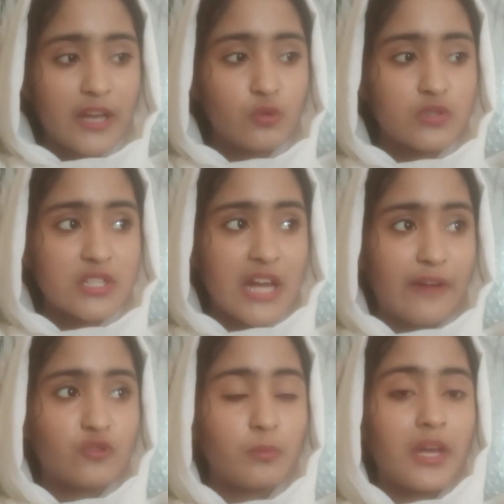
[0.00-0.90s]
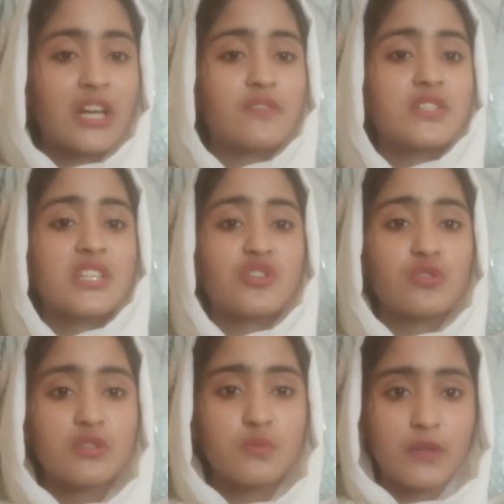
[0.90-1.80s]
and you just have to make
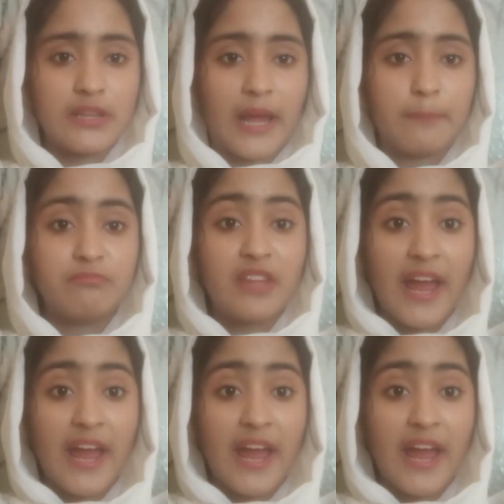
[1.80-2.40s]
conversations with them.